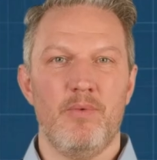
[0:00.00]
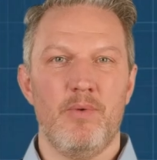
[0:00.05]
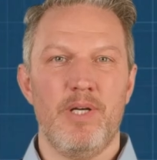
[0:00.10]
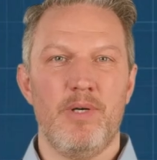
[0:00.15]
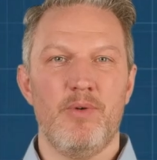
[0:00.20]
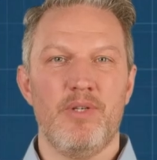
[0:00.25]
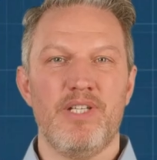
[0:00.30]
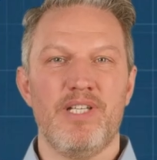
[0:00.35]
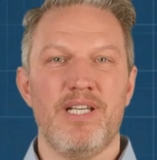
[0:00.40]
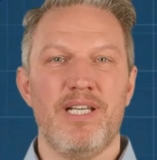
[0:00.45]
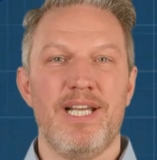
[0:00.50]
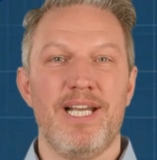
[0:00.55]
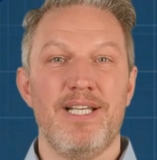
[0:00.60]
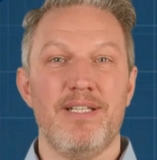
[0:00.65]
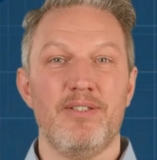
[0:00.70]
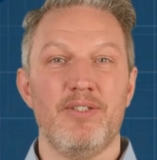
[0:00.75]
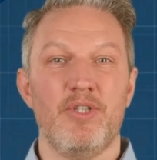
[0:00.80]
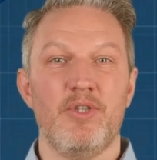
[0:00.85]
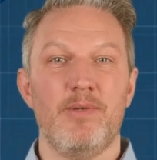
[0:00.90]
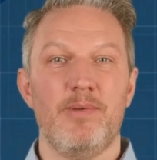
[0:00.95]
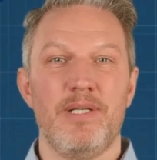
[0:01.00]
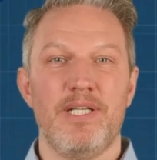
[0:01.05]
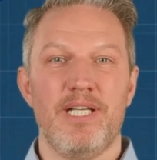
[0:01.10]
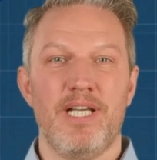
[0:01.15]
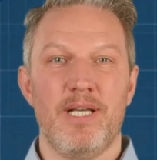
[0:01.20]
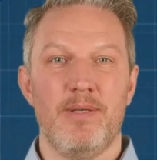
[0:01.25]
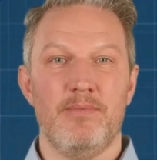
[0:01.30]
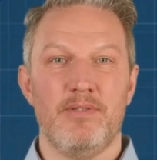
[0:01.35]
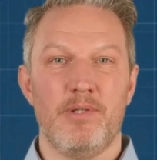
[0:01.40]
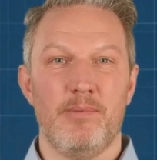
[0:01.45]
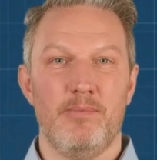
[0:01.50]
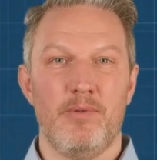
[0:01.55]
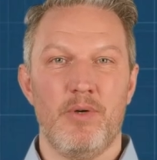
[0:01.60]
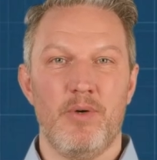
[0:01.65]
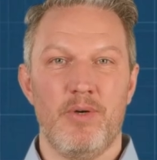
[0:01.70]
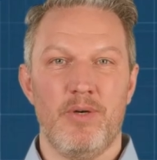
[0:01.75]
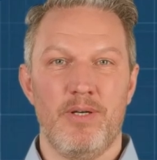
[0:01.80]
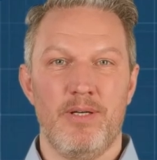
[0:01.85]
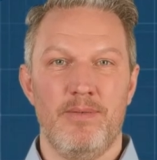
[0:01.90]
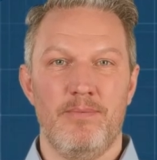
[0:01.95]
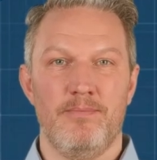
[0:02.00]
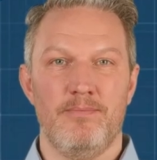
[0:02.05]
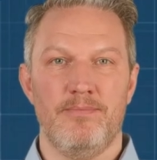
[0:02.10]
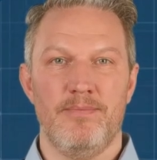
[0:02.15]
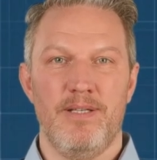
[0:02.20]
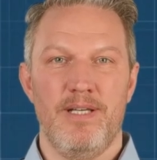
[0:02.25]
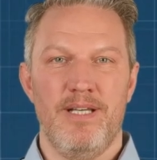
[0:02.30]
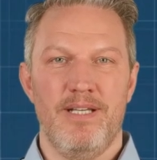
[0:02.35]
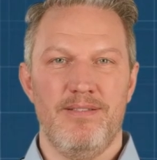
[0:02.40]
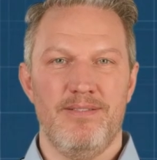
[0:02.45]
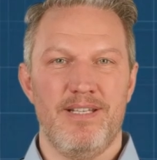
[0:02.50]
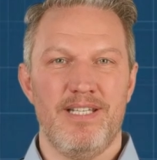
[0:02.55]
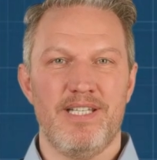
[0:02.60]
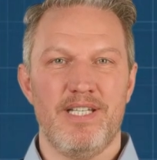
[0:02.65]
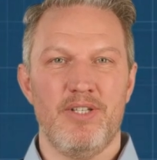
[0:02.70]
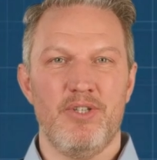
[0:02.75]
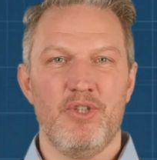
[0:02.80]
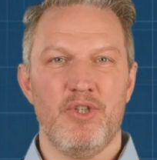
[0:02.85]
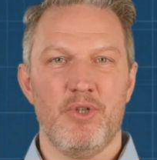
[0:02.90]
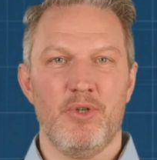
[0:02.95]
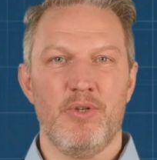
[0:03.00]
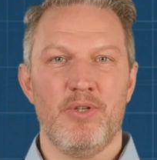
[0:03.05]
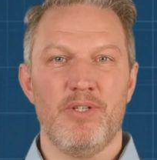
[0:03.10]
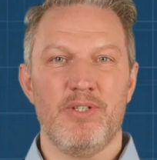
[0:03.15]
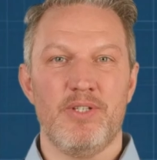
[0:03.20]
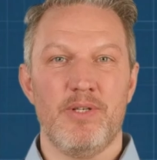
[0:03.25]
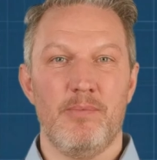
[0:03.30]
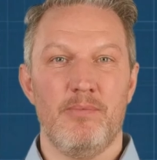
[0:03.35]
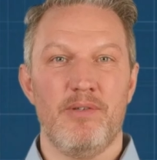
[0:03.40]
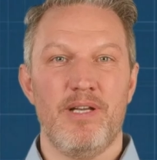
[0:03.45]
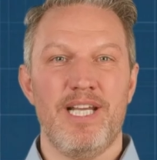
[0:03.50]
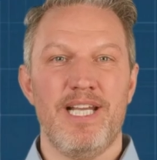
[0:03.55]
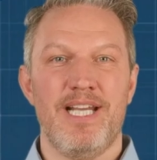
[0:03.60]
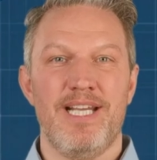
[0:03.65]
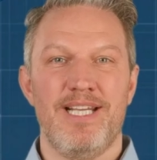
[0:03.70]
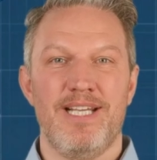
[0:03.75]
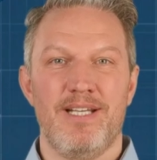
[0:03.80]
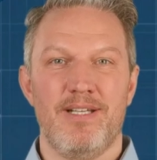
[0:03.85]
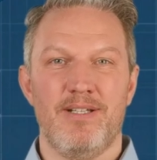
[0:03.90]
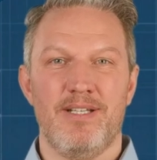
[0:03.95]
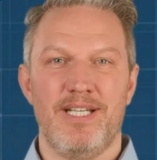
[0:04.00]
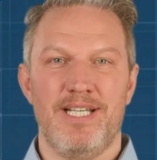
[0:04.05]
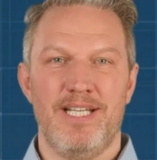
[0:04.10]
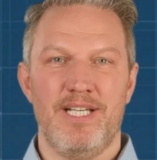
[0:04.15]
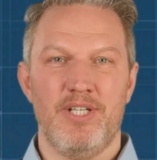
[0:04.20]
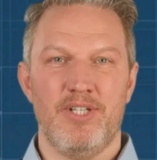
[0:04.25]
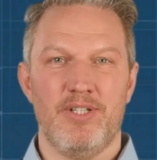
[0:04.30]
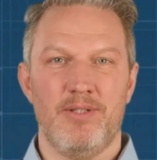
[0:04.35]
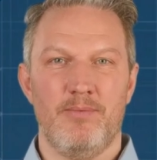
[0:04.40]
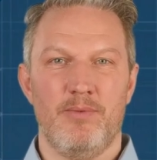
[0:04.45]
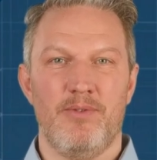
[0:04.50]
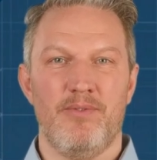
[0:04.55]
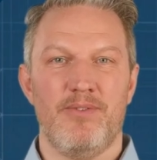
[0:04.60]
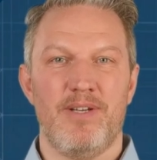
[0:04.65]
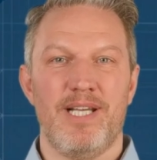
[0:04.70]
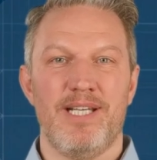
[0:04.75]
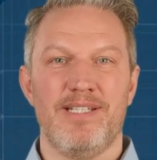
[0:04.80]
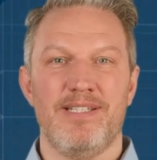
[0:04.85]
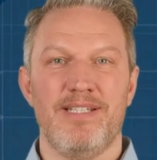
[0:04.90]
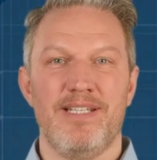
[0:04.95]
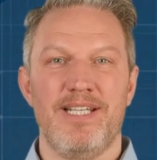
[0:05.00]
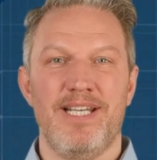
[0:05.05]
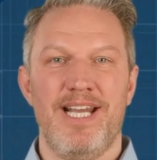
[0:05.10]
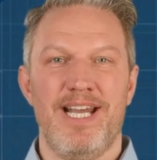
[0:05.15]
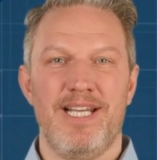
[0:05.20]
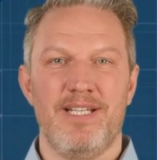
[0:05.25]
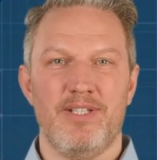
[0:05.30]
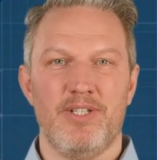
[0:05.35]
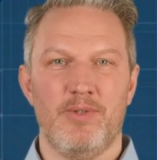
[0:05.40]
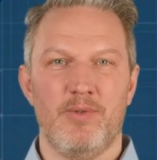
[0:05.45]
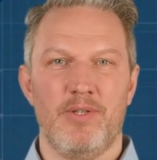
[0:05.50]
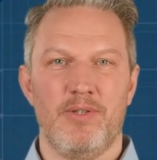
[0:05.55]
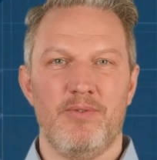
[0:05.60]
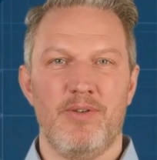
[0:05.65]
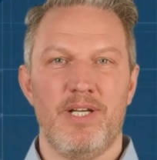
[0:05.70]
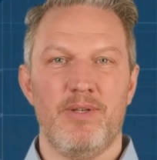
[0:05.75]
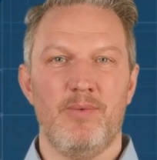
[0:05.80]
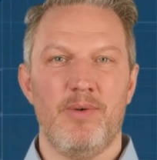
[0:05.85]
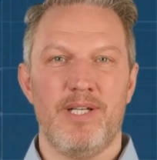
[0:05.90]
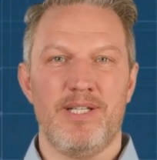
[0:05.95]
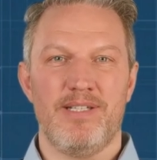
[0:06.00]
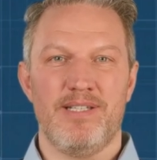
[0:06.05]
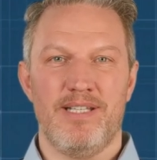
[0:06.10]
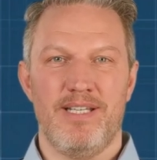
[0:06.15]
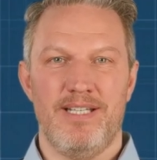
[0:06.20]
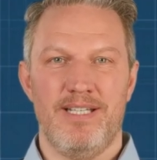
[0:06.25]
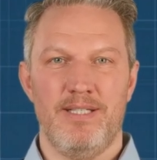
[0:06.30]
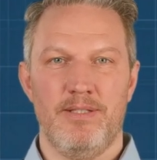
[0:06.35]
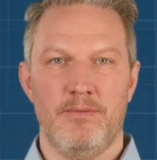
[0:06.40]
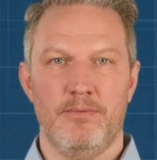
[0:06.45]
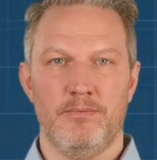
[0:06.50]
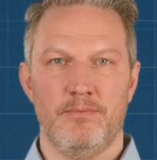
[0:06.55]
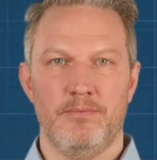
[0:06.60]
we would select 2 medium to poor. This ensures the braking calculation reflects the actual runway state.